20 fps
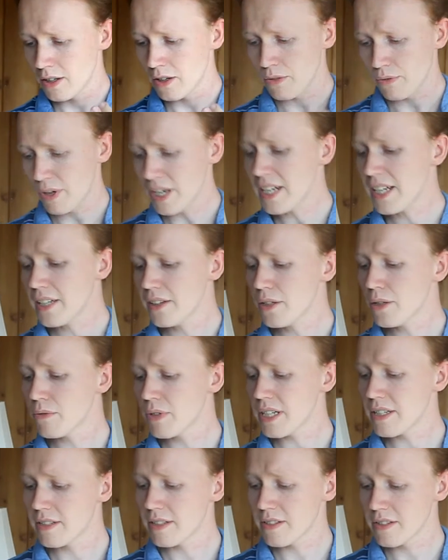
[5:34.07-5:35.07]
frank in their
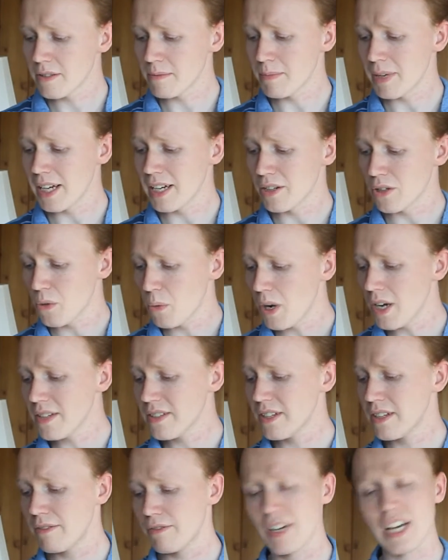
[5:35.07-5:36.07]
racism and
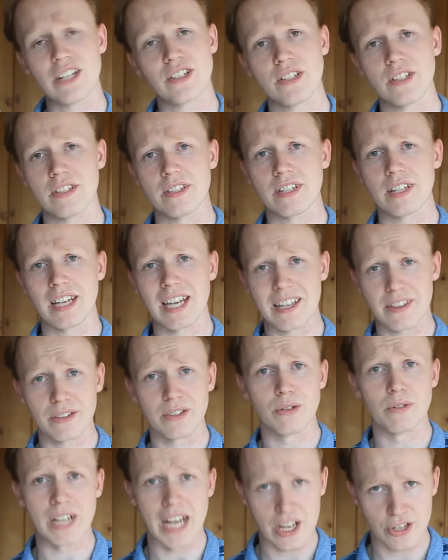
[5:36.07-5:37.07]
quasi-fascist
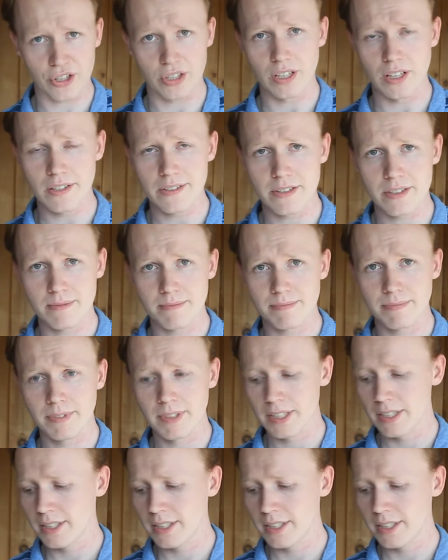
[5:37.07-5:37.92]
ethno-nationalism.